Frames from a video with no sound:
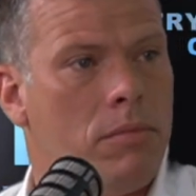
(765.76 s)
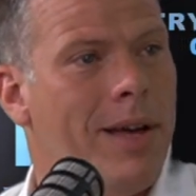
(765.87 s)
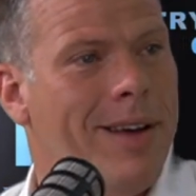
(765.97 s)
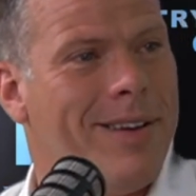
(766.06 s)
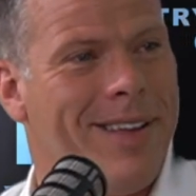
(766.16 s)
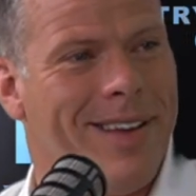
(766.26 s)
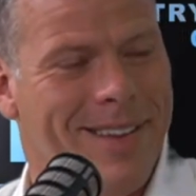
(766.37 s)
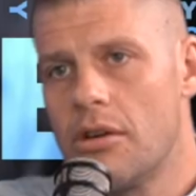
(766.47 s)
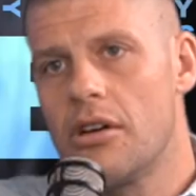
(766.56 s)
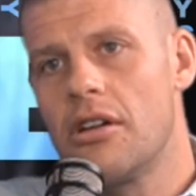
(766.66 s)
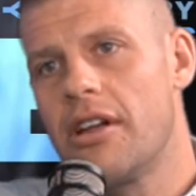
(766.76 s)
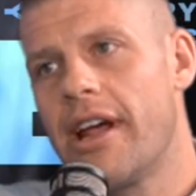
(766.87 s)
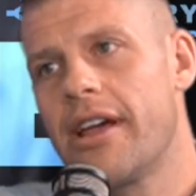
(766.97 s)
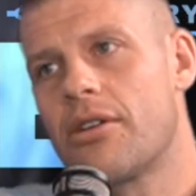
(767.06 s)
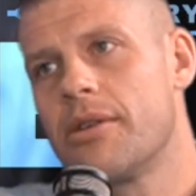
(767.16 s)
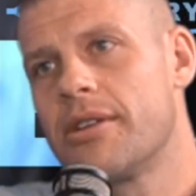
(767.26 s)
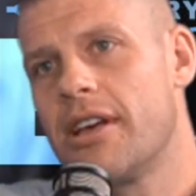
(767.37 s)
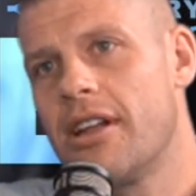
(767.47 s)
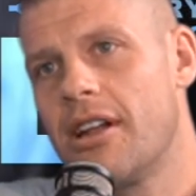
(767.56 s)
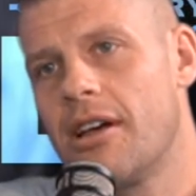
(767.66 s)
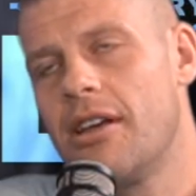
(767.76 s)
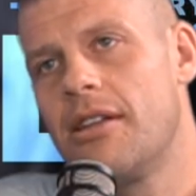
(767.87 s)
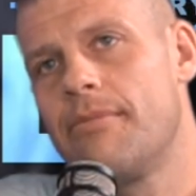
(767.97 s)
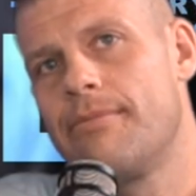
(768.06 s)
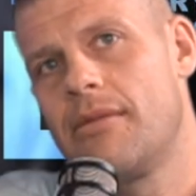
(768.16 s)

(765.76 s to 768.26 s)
Yeah. Well, and I agree with that. And you